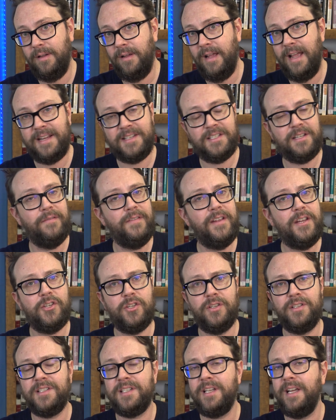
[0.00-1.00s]

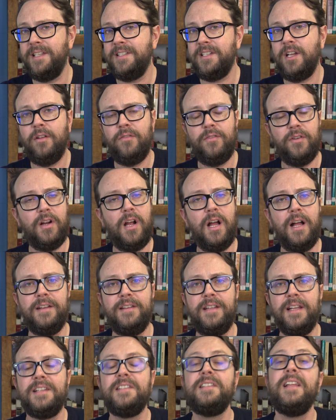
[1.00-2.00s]
excavation sites, other
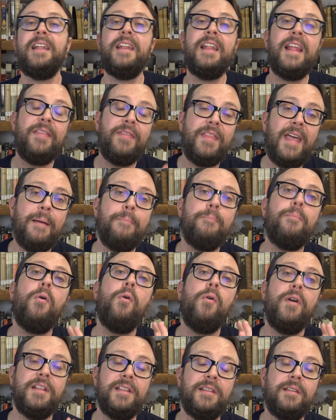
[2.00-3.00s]
contexts, and at that
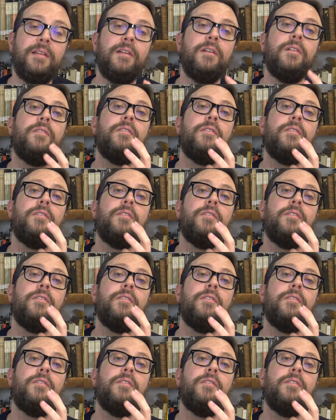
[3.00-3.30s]
point,